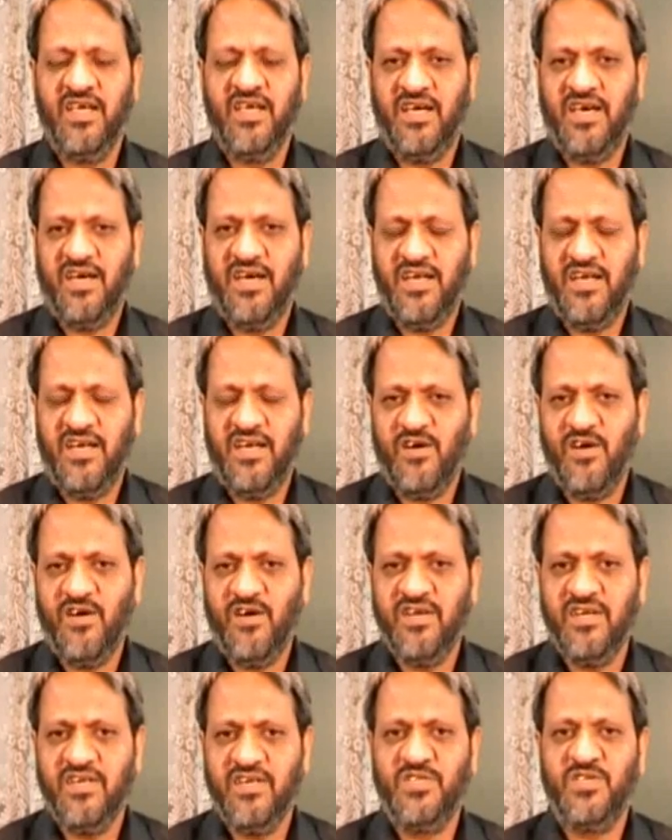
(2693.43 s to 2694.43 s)
a
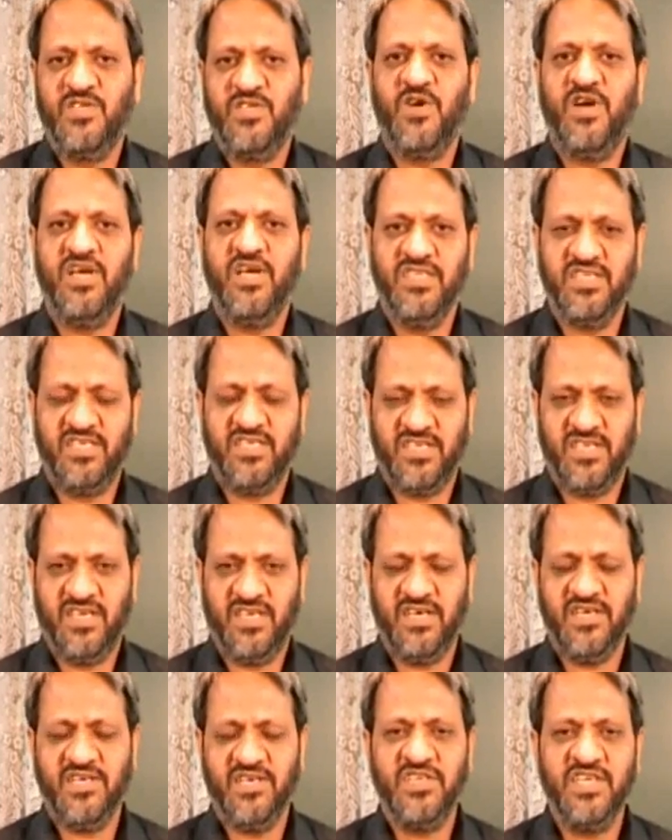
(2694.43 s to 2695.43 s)
longer choice,
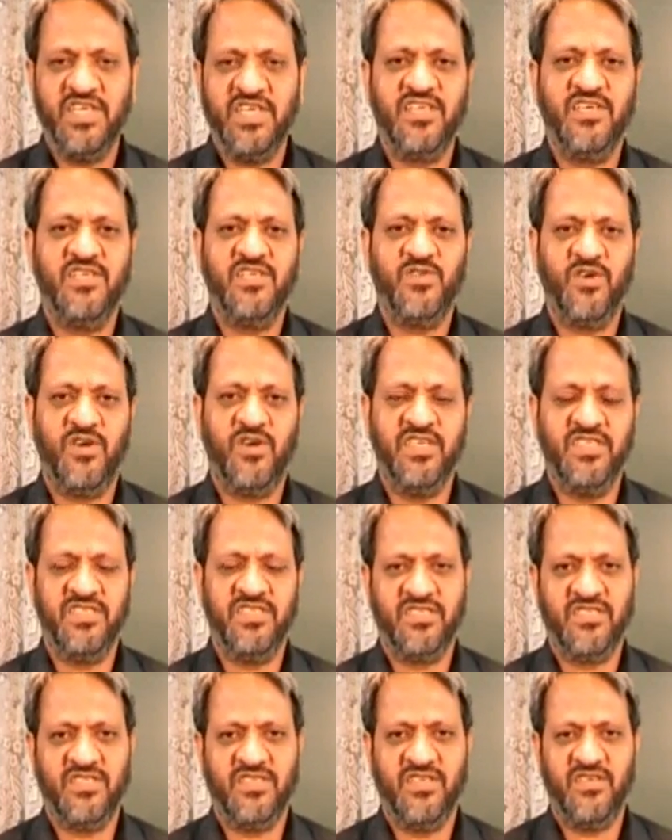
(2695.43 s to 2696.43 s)
a greater
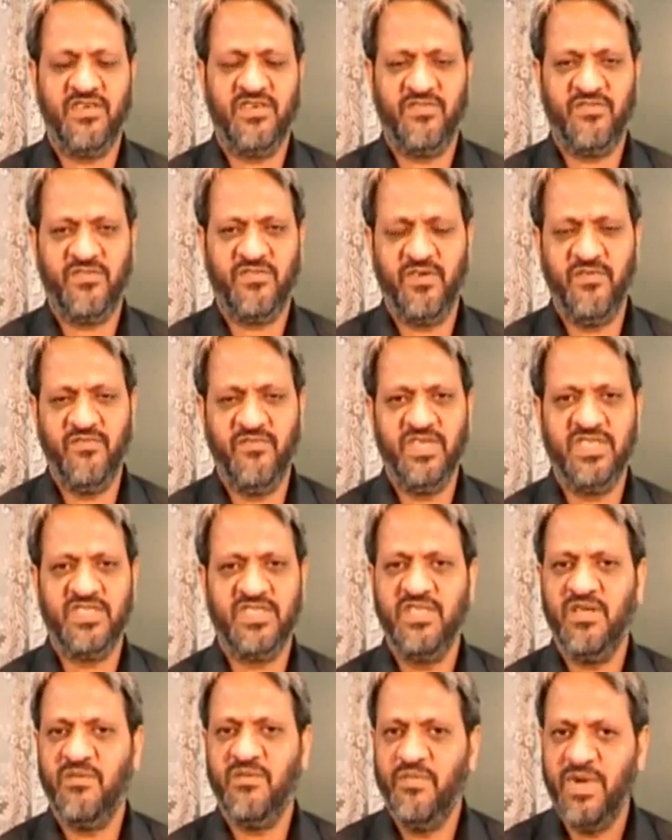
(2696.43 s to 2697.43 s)
choice from which
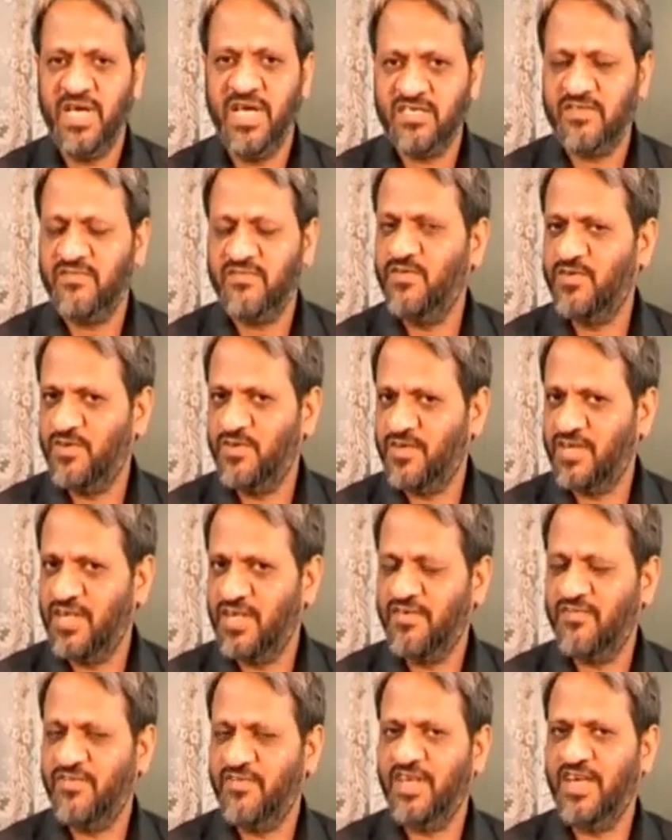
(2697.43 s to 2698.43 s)
the best
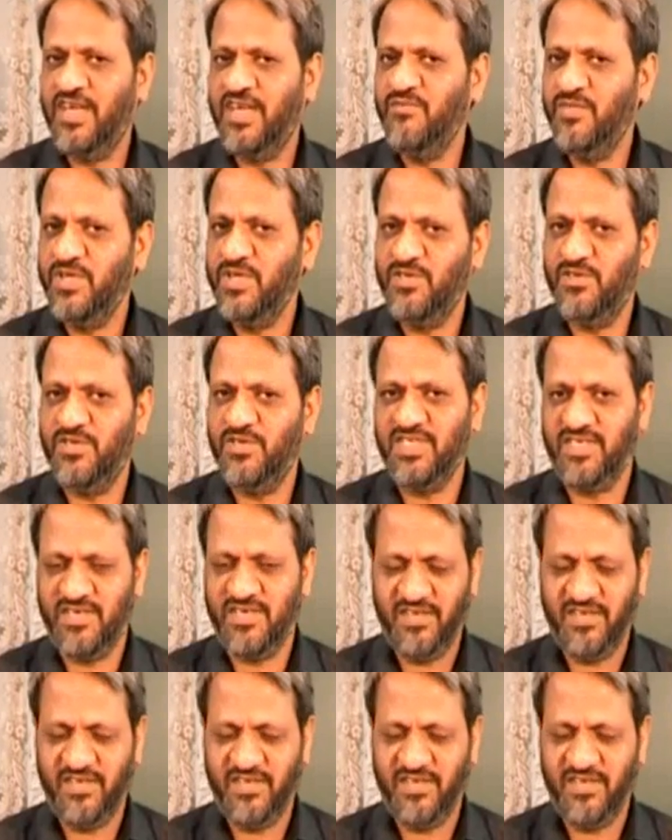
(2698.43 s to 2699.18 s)
photograph can be chosen.